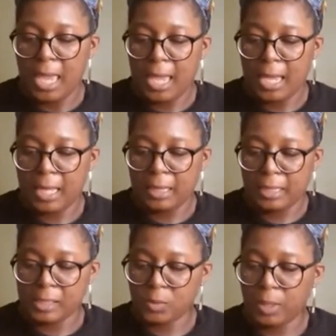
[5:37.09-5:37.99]
And
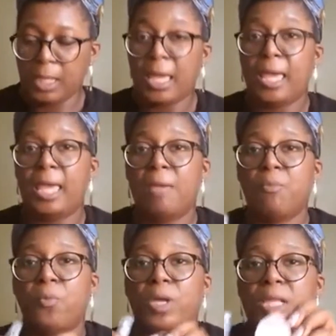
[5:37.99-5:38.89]
this one
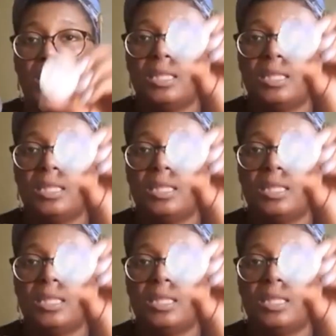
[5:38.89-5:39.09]
came with